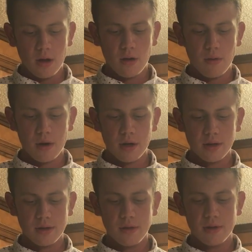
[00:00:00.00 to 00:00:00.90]

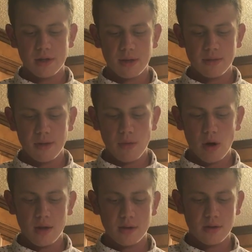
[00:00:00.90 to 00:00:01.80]
According to the
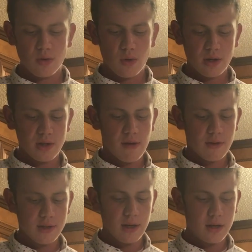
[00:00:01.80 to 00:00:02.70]
September 8,
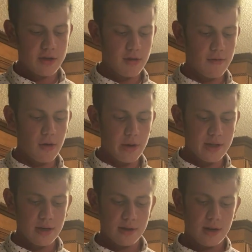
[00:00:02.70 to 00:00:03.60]
2017 issue of
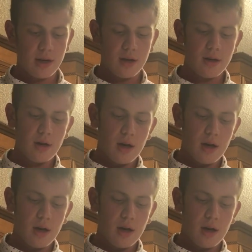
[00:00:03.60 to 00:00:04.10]
USA Today,